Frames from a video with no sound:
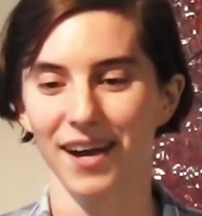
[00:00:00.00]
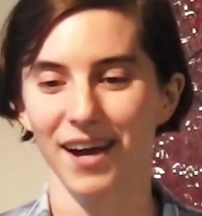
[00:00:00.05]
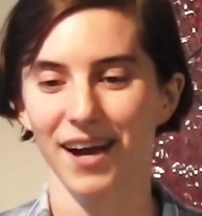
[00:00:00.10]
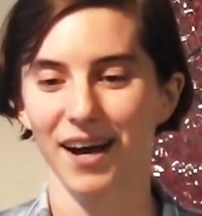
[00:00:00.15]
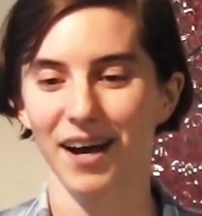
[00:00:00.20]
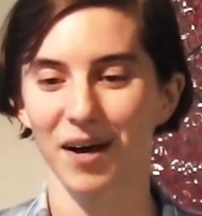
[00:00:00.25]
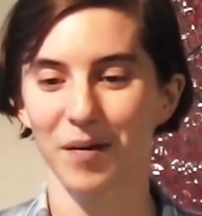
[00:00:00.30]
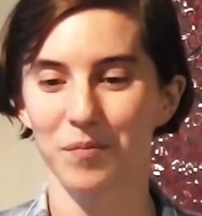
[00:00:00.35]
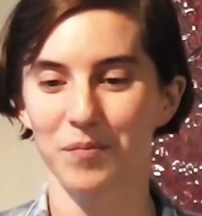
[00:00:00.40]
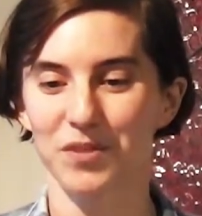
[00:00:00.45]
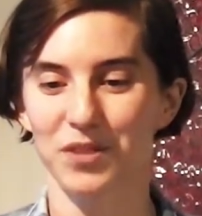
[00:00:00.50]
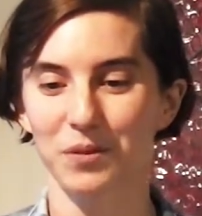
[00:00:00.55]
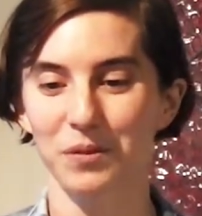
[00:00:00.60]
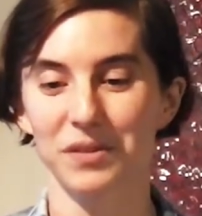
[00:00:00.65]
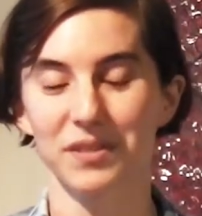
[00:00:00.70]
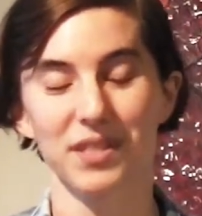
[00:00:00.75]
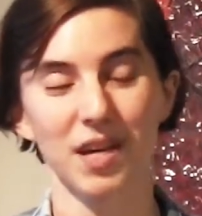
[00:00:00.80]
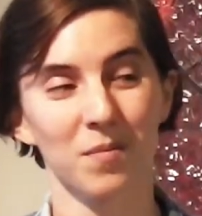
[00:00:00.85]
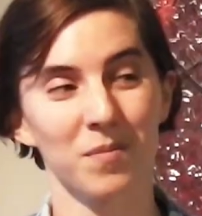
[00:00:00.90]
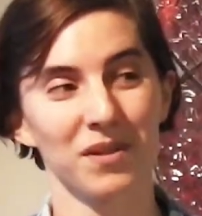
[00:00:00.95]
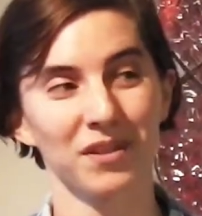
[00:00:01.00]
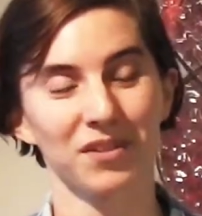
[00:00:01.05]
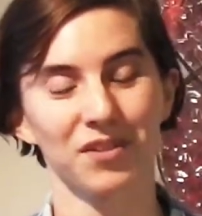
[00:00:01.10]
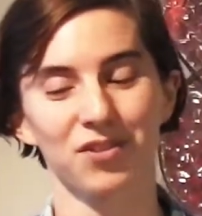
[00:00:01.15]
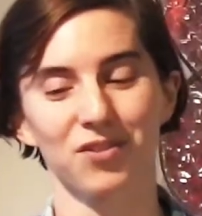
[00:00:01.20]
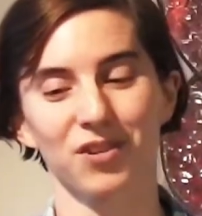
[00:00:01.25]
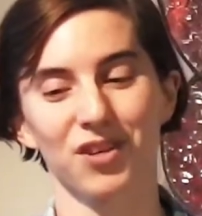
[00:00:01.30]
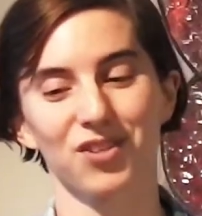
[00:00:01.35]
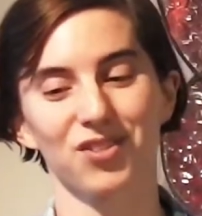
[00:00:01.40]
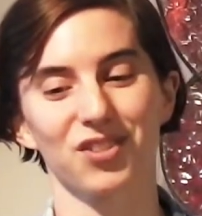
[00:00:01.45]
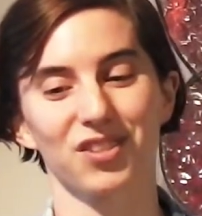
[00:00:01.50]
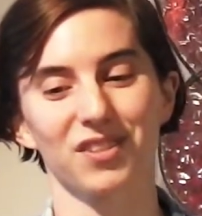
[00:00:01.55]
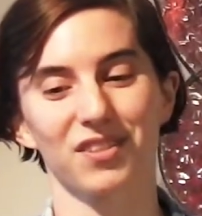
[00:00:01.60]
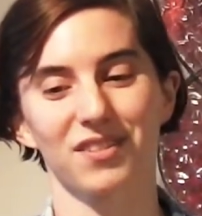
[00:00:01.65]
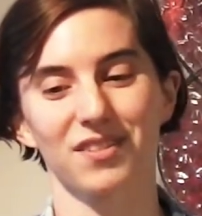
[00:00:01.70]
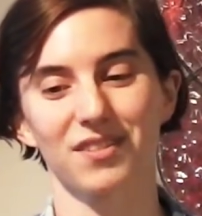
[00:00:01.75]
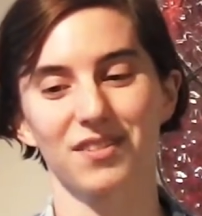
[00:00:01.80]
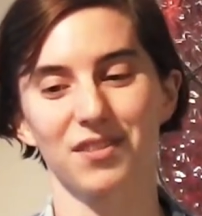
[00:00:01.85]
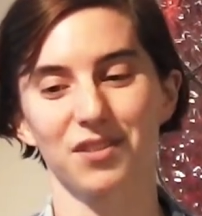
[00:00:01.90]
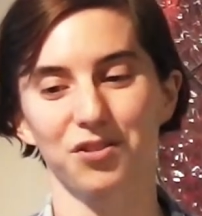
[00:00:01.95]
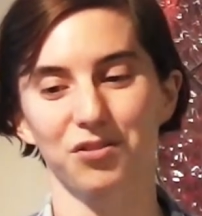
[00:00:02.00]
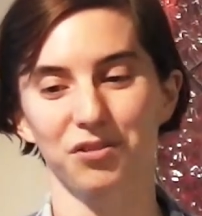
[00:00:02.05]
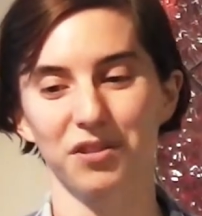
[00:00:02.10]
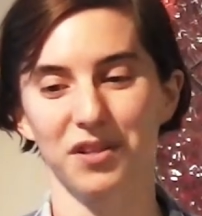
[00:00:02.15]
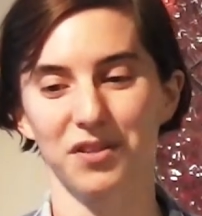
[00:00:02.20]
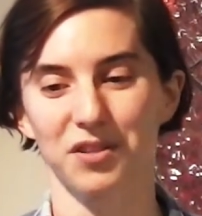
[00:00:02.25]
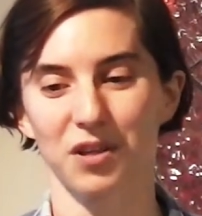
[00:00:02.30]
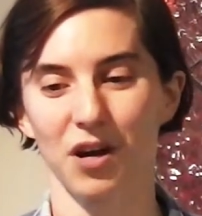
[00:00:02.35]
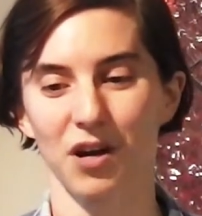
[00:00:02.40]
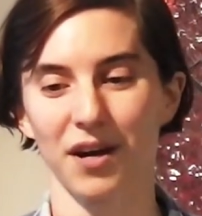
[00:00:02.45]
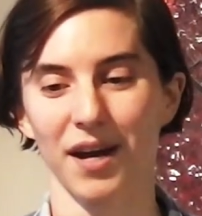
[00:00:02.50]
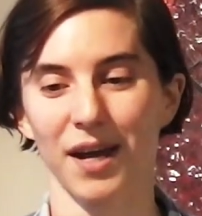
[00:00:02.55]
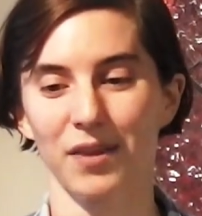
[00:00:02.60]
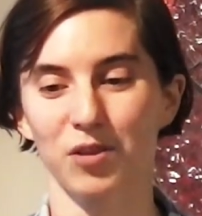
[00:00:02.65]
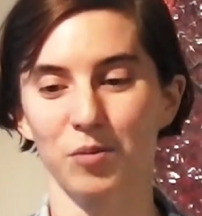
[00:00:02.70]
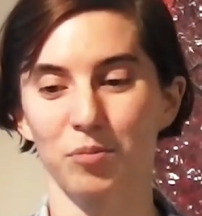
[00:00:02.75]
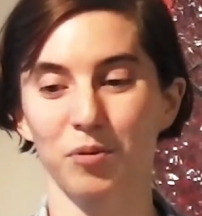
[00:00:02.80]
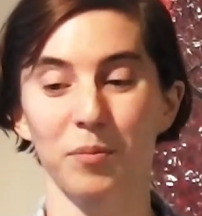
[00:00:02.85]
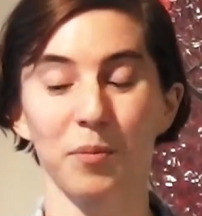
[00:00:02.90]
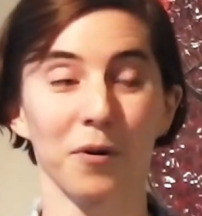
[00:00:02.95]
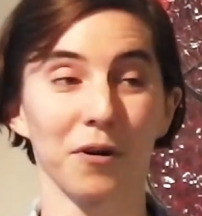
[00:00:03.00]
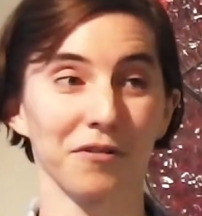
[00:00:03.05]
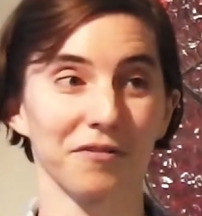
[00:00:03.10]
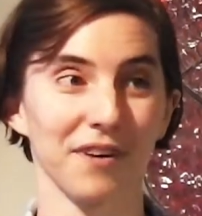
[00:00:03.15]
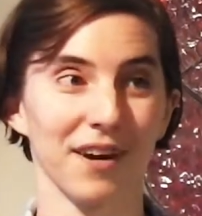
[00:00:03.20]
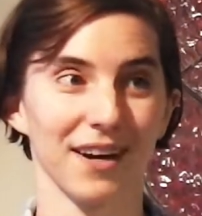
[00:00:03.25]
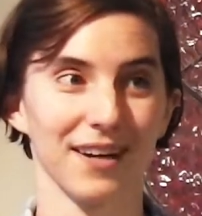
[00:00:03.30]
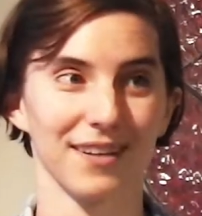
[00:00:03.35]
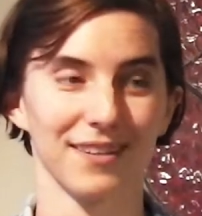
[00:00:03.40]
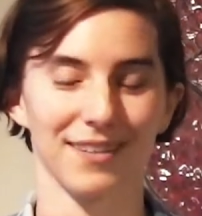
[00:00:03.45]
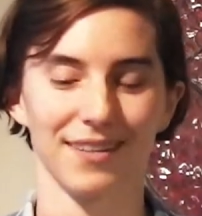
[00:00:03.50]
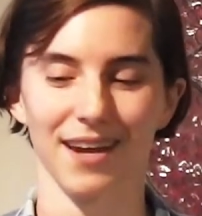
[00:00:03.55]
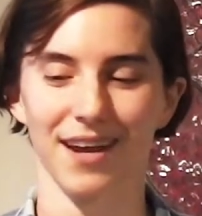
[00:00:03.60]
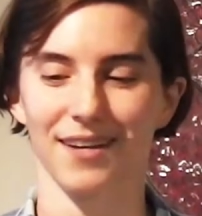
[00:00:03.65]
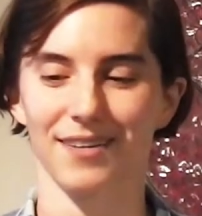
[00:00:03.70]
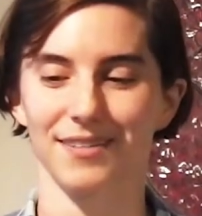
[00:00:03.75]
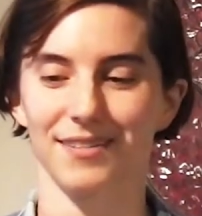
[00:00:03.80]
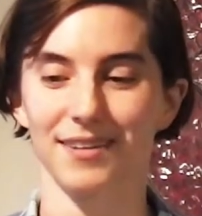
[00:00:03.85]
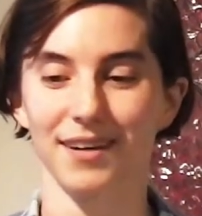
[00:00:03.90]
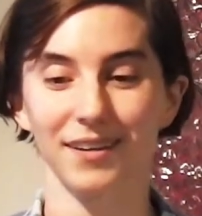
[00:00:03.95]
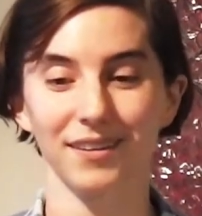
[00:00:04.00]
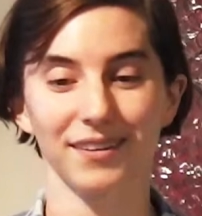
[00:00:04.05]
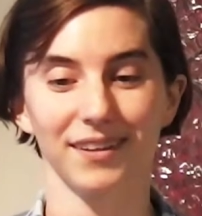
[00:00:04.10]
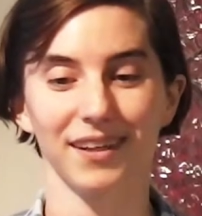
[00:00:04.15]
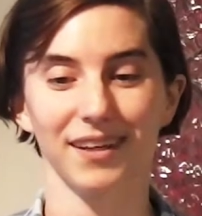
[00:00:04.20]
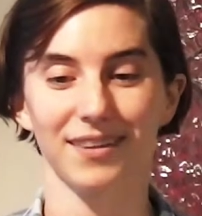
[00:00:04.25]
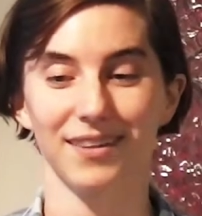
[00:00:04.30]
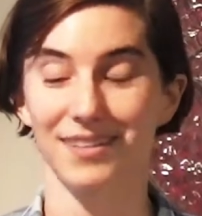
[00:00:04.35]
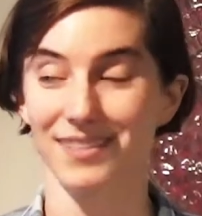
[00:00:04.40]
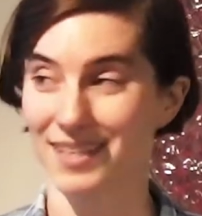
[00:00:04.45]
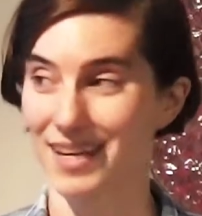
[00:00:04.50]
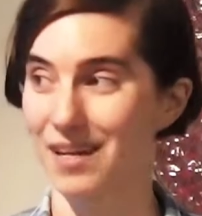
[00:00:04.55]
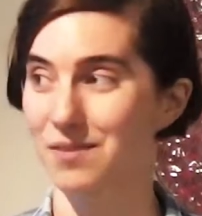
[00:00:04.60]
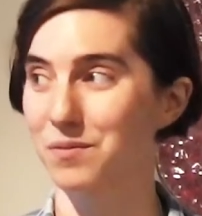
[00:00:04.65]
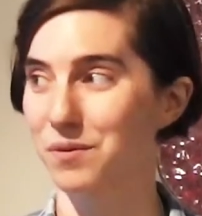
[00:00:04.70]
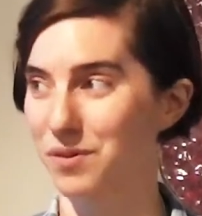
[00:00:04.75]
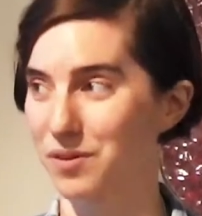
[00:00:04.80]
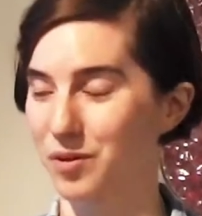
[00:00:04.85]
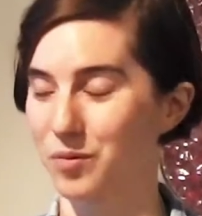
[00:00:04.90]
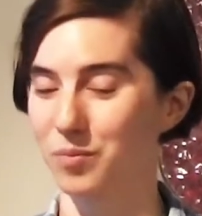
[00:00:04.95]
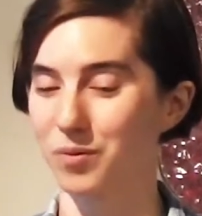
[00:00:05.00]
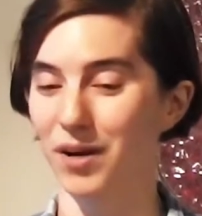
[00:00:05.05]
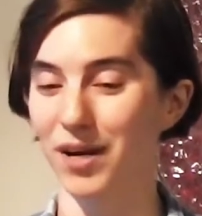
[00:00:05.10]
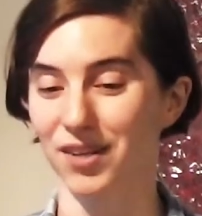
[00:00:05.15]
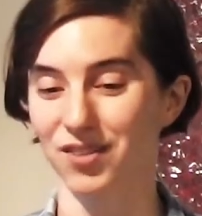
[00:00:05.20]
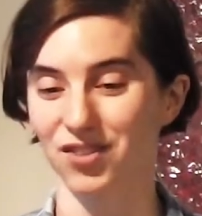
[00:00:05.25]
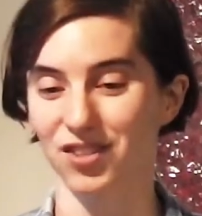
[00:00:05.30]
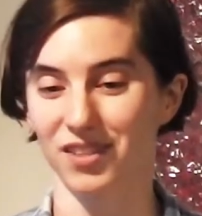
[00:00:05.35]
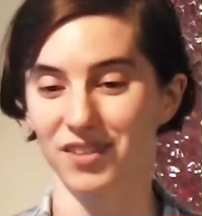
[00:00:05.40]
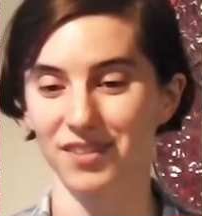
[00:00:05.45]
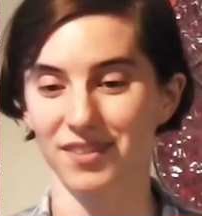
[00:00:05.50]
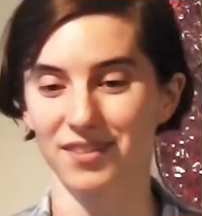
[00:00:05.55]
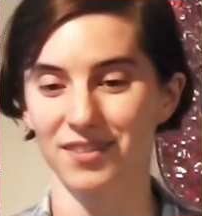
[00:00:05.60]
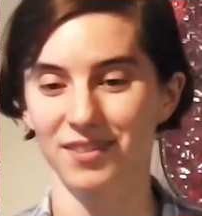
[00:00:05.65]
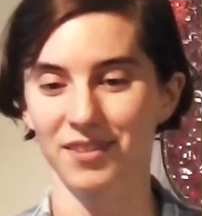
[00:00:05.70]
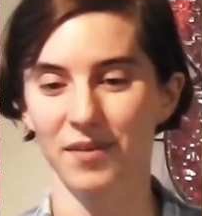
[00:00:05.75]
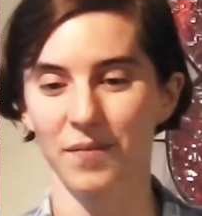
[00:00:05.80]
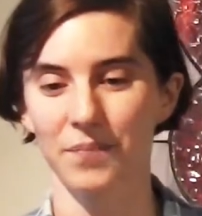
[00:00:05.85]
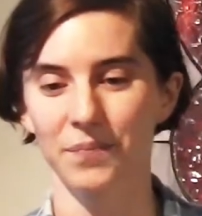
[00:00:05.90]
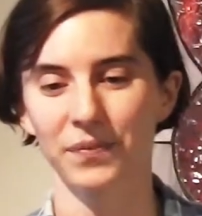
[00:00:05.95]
Um, so in some illustrations, the trees are anthropomorphized as suckling the dead with their branches.